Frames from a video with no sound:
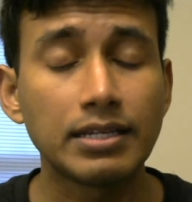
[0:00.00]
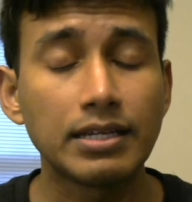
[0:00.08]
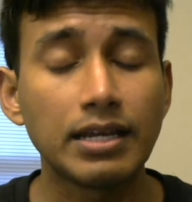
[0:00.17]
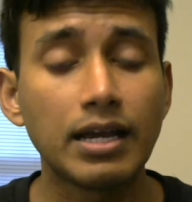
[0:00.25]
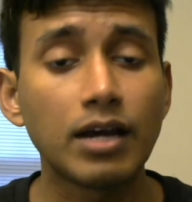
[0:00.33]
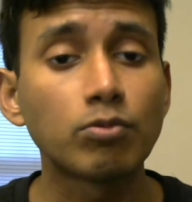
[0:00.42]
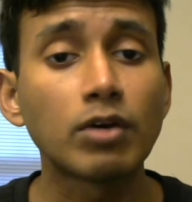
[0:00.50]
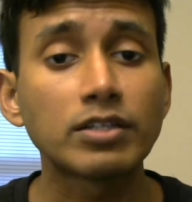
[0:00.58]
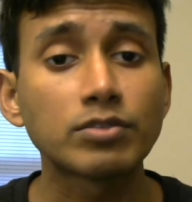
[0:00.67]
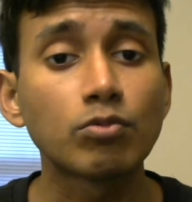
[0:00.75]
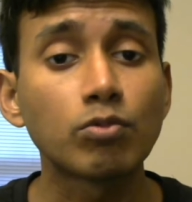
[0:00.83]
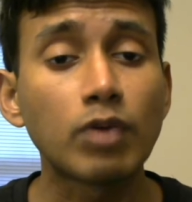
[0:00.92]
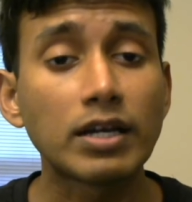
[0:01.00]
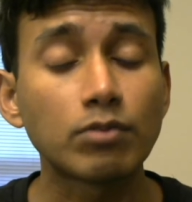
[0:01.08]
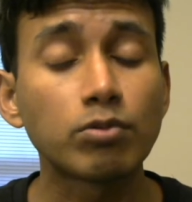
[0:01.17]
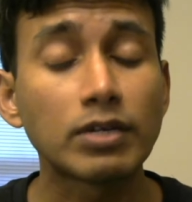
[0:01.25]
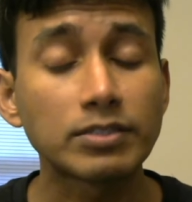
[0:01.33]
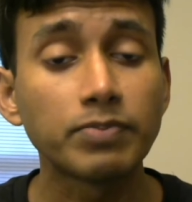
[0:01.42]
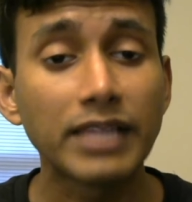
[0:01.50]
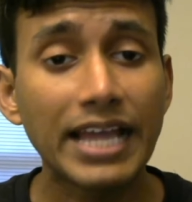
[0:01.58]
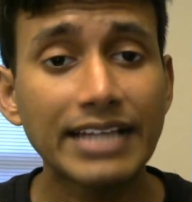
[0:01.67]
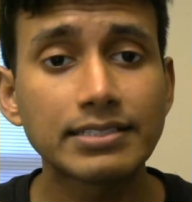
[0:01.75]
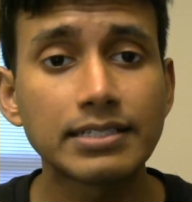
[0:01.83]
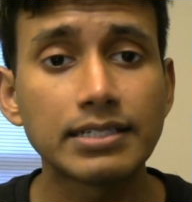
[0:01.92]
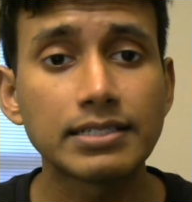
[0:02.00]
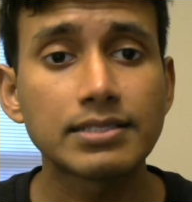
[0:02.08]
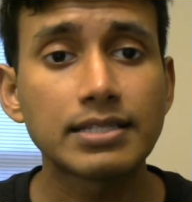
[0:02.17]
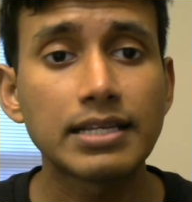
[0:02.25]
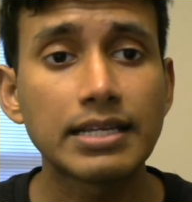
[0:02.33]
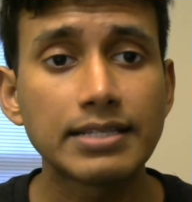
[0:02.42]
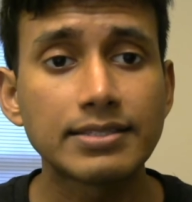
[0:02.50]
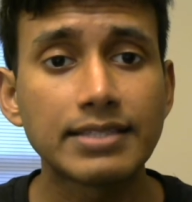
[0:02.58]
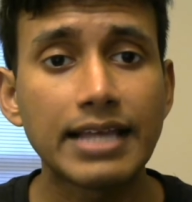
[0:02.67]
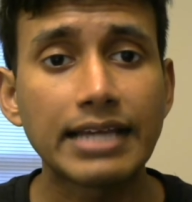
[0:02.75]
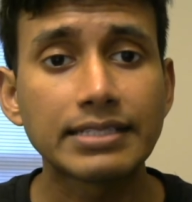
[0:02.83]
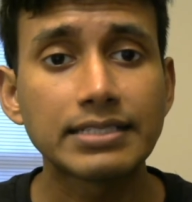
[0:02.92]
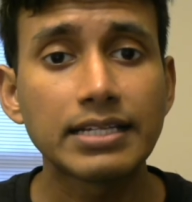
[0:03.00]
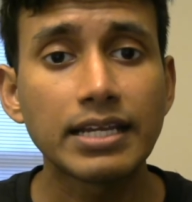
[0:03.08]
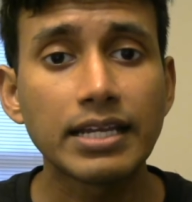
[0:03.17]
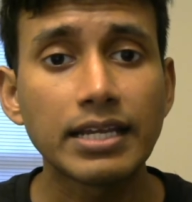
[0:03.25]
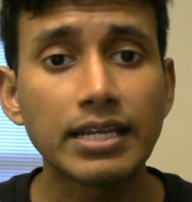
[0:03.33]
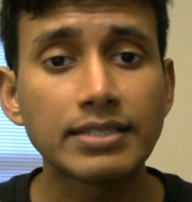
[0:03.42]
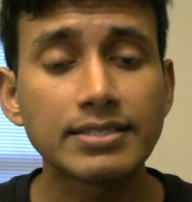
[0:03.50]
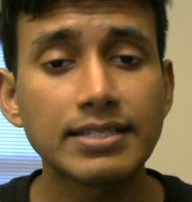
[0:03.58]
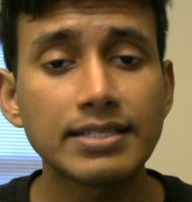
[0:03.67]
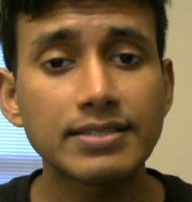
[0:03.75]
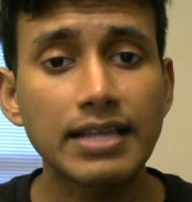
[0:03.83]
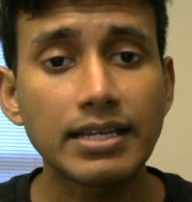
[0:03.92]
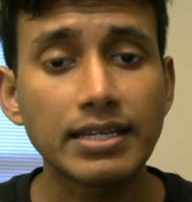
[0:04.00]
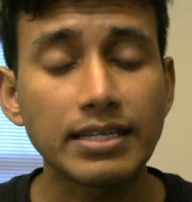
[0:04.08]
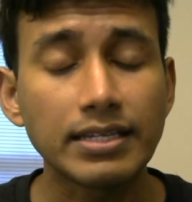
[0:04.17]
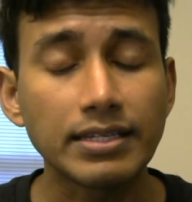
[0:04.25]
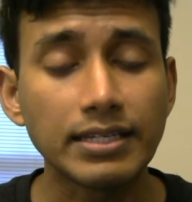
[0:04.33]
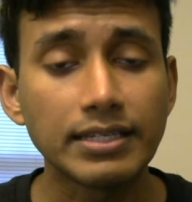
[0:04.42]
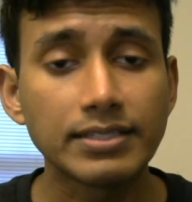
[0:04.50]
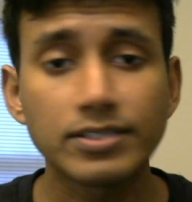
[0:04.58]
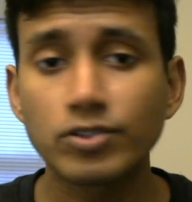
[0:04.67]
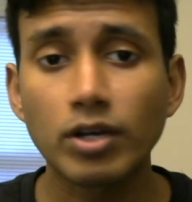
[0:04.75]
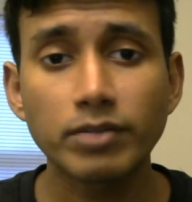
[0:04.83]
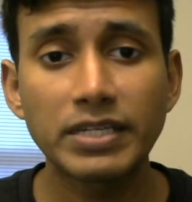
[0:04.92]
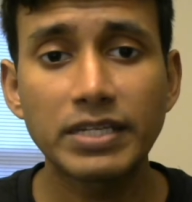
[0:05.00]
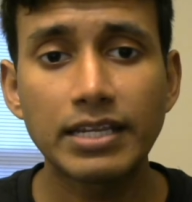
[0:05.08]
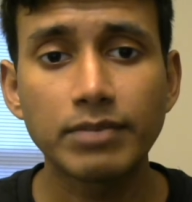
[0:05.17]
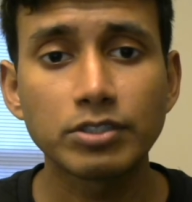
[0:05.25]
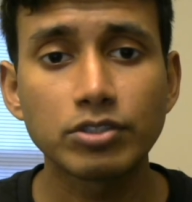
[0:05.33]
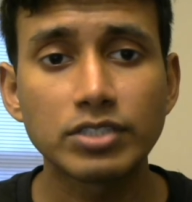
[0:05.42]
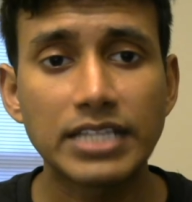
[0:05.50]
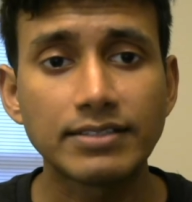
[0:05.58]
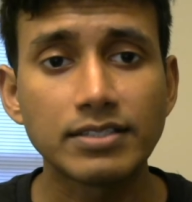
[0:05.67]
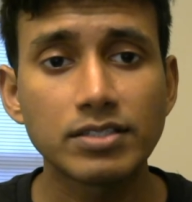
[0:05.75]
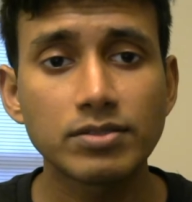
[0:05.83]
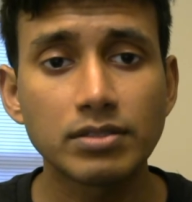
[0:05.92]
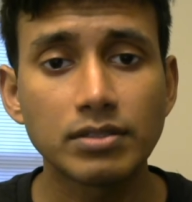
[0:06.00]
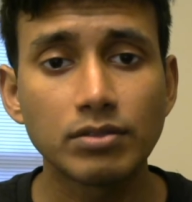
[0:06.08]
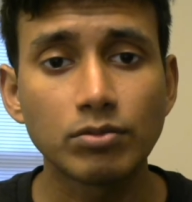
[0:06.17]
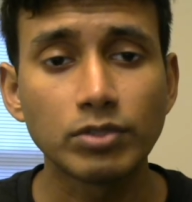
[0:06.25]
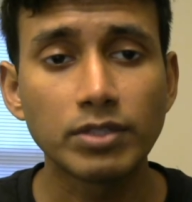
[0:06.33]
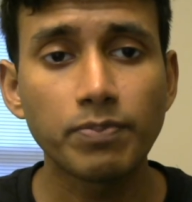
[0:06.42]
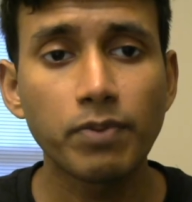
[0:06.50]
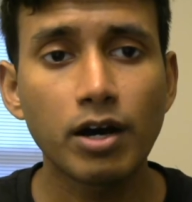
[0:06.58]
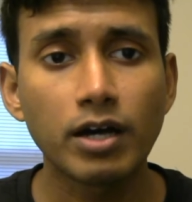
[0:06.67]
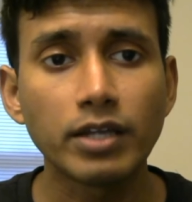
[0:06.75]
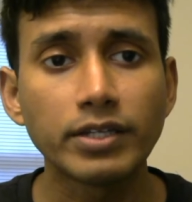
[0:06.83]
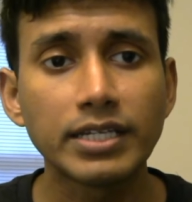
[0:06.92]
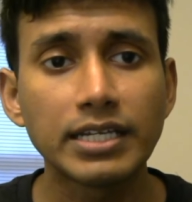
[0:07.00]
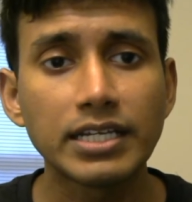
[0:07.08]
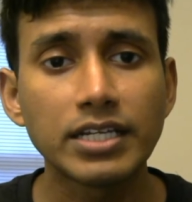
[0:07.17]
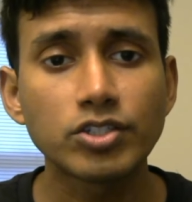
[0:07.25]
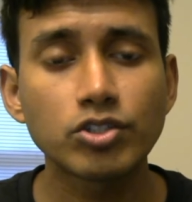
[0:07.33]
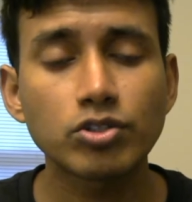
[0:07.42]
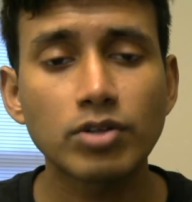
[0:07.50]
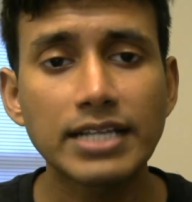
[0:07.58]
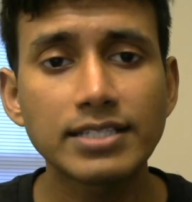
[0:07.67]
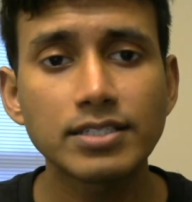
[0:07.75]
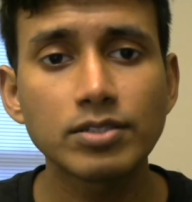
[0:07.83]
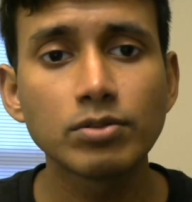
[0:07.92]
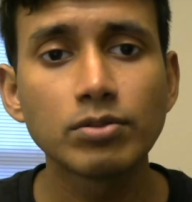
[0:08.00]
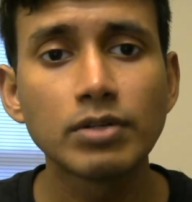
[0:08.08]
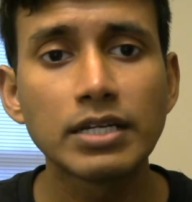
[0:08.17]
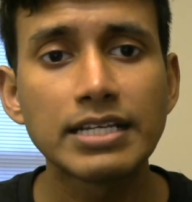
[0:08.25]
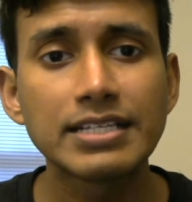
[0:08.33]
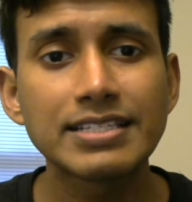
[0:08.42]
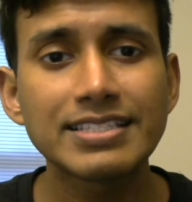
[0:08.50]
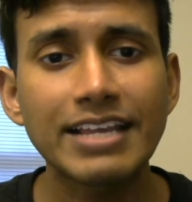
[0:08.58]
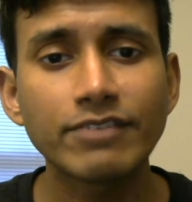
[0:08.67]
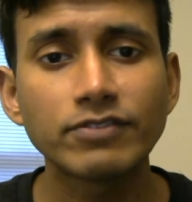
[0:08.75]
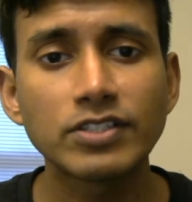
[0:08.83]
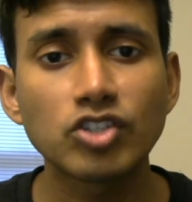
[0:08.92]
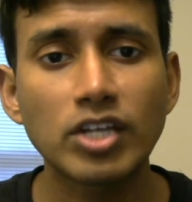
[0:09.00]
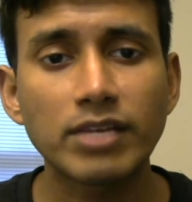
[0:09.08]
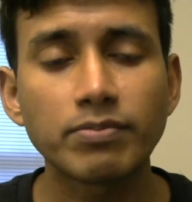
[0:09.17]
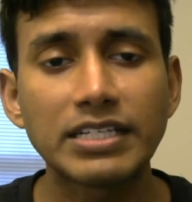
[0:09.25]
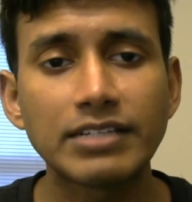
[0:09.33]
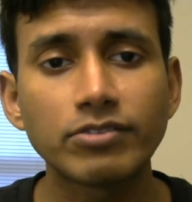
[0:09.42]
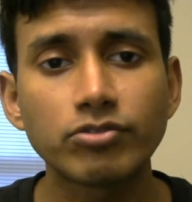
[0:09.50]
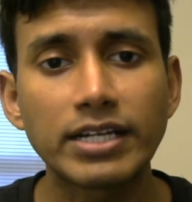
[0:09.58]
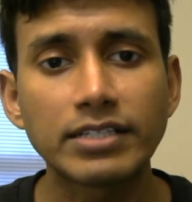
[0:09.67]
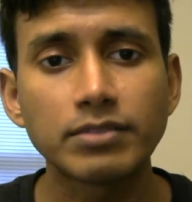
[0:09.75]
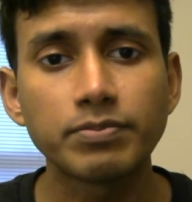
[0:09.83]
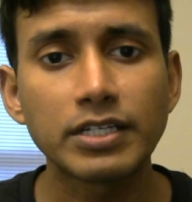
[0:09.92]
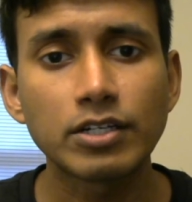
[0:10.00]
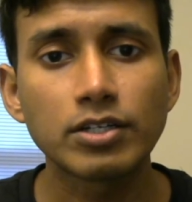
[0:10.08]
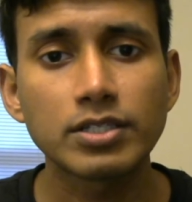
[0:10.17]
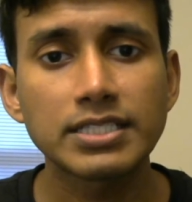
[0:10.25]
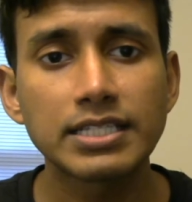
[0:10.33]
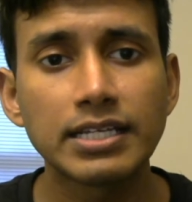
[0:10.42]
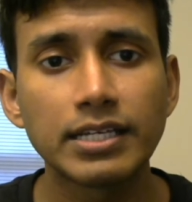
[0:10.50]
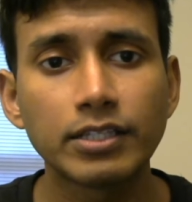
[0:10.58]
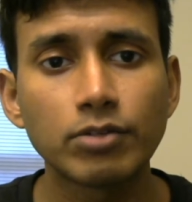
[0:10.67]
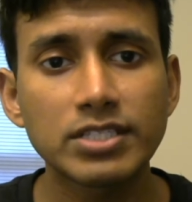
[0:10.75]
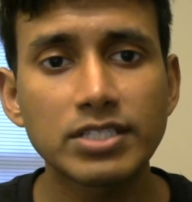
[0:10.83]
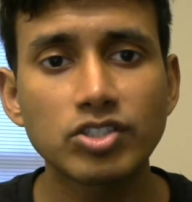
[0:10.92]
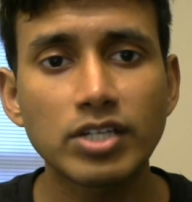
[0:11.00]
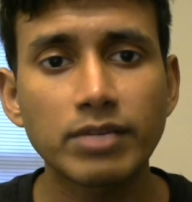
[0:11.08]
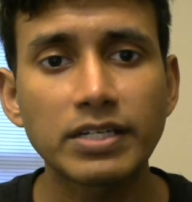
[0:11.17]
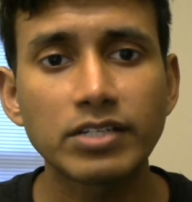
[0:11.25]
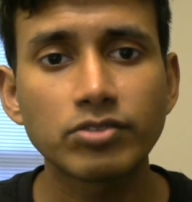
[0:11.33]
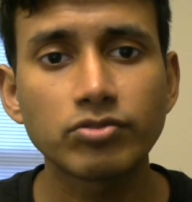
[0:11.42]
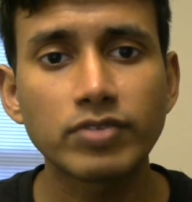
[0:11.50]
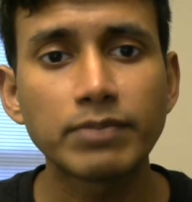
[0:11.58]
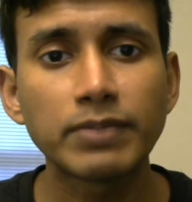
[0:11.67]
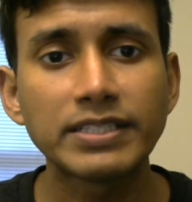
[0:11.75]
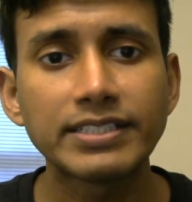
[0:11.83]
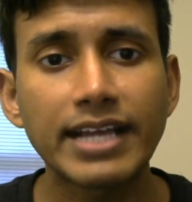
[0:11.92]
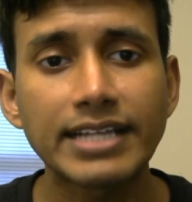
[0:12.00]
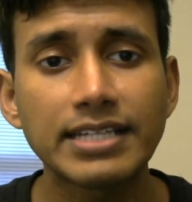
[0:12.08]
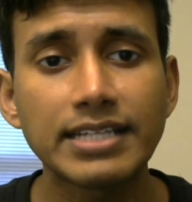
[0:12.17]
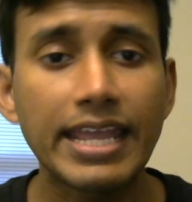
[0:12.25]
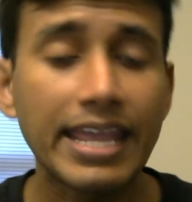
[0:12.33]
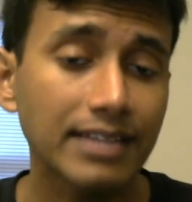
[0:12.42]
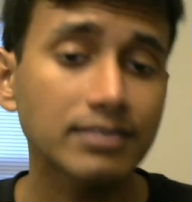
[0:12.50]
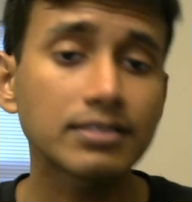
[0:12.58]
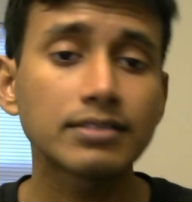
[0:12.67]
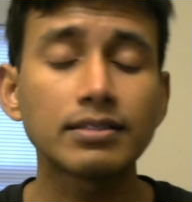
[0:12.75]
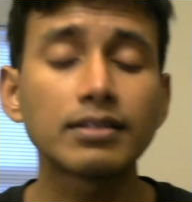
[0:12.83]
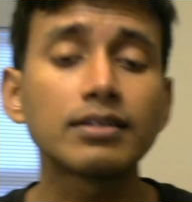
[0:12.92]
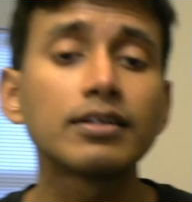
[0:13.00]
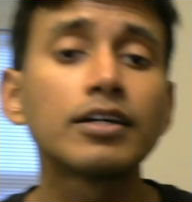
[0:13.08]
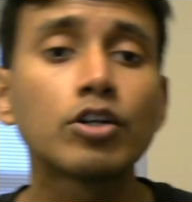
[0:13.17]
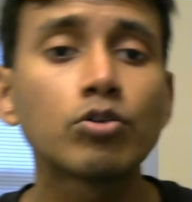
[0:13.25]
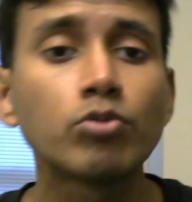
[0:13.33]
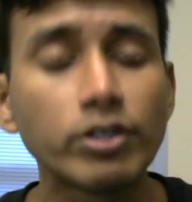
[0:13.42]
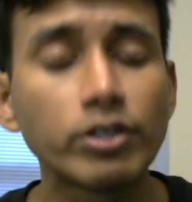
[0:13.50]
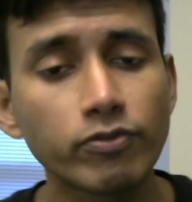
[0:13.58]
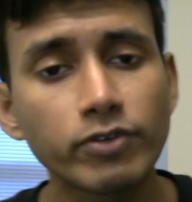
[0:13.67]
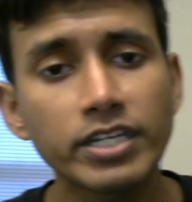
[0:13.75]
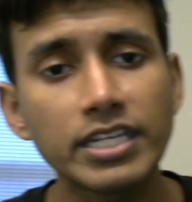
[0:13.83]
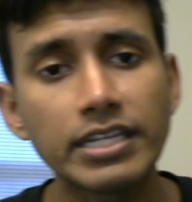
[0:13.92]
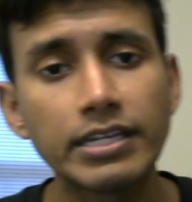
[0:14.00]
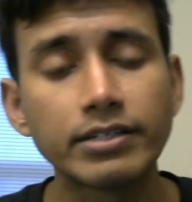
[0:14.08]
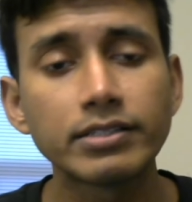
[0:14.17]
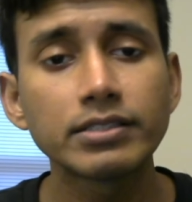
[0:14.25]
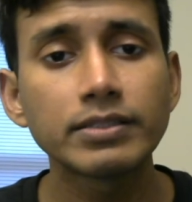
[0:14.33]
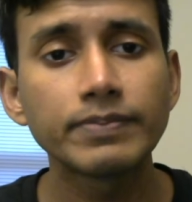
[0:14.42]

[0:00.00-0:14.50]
what black does is that since it is not being able to take this with a pawn, it tries to save the checkmating threat, because there was a checkmating threat by the knight and the queen over here